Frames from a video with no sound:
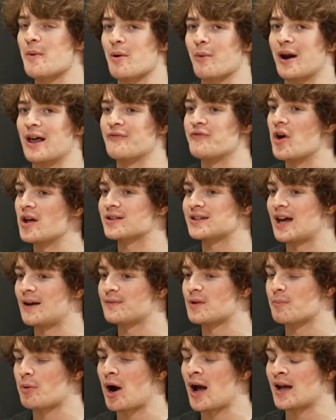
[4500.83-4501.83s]
bit when I first came
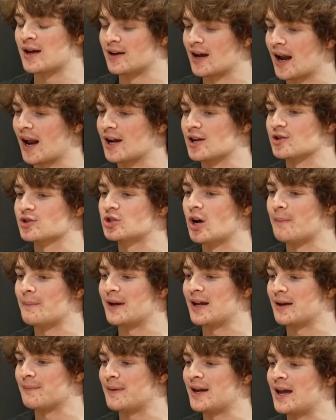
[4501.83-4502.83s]
to Brighton and I just stopped
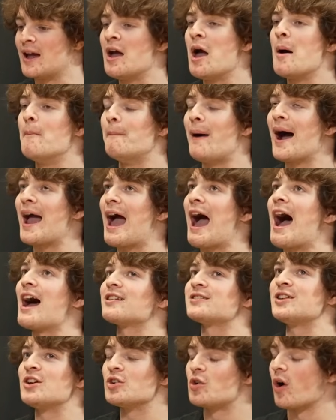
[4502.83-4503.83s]
eating meat. My
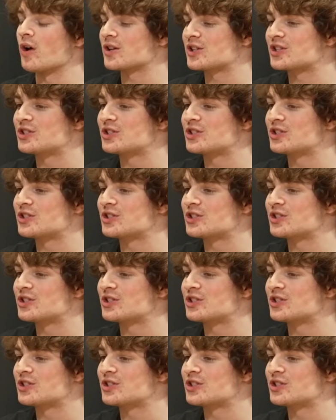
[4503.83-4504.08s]
ass got